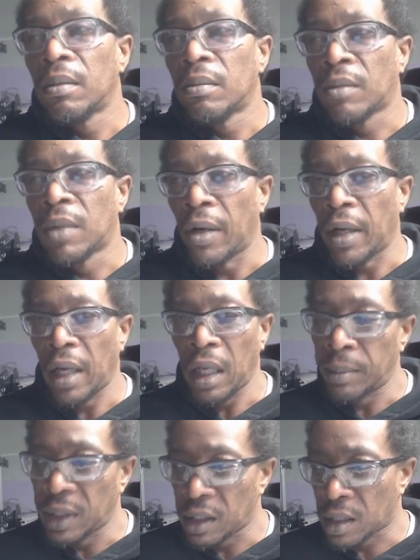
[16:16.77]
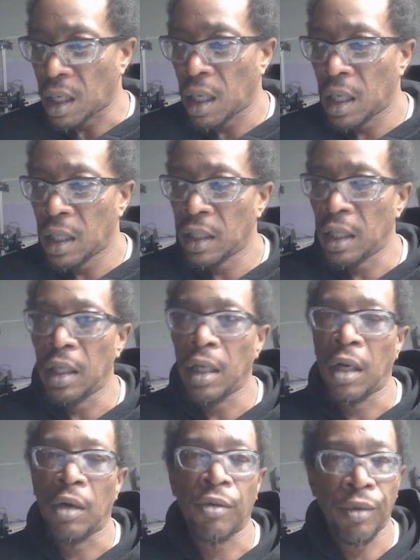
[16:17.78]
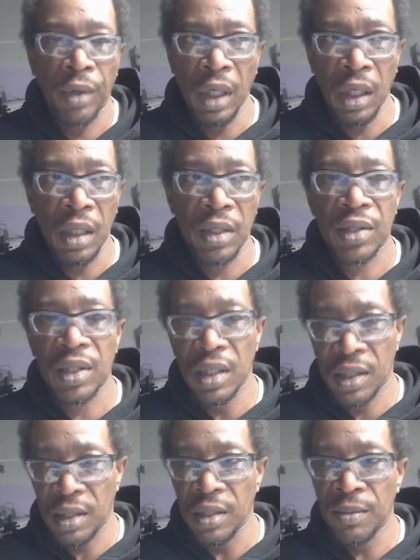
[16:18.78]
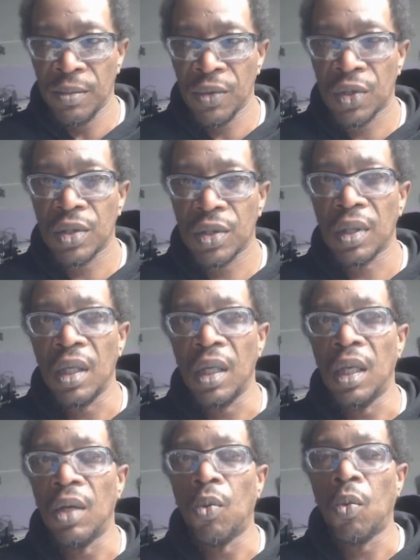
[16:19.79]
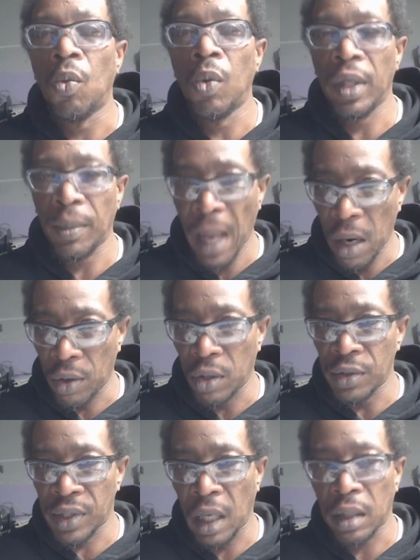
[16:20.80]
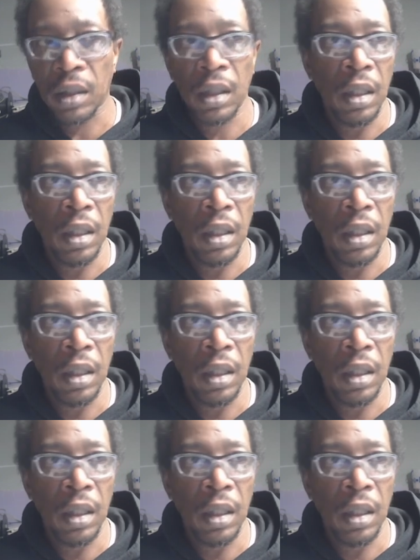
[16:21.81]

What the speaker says: their Amazon and their Ring systems when the power goes out.